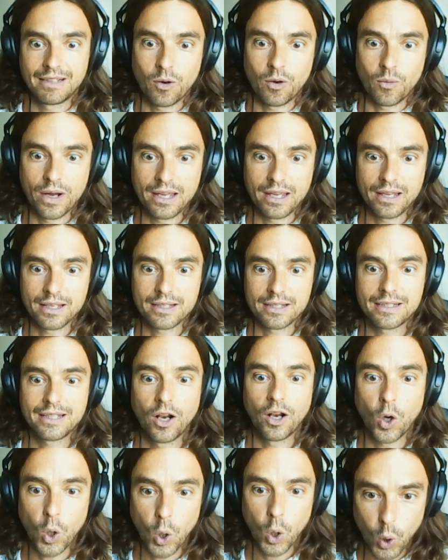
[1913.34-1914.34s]
in a way,
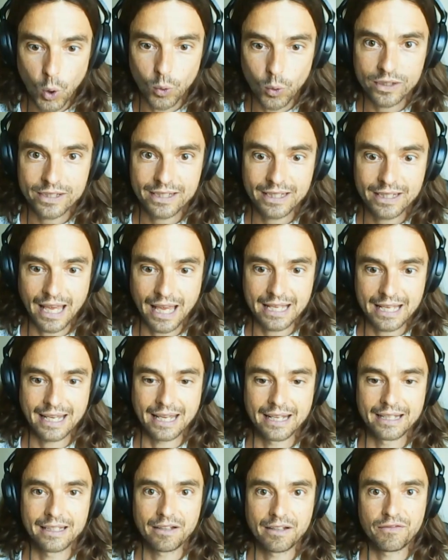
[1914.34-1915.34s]
still holds
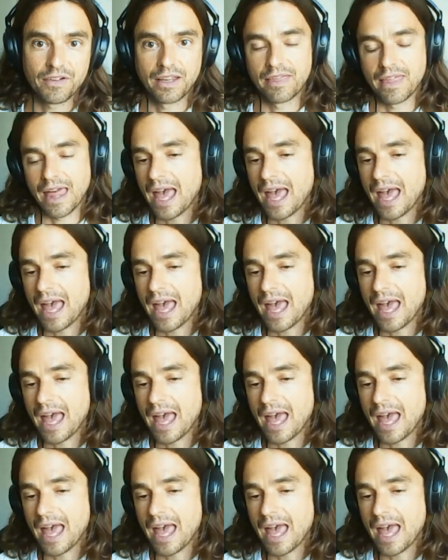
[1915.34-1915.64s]
as scientific.